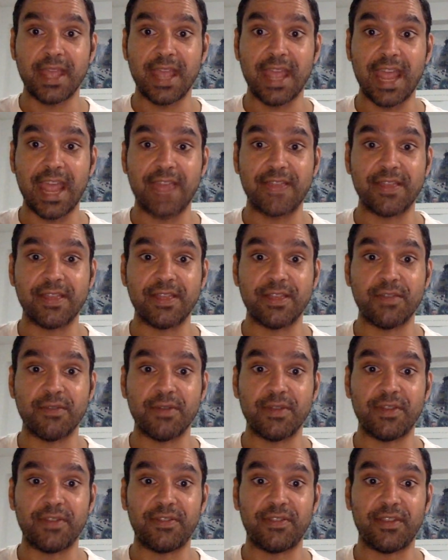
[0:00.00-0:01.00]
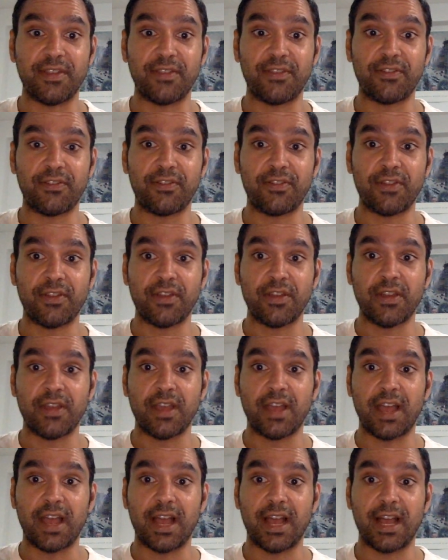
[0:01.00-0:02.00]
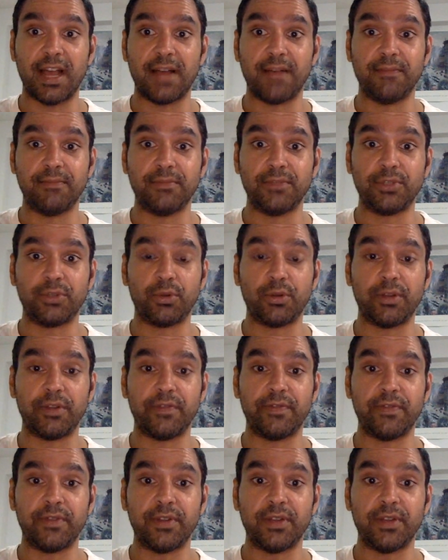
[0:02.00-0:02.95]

and that there is this um, sort of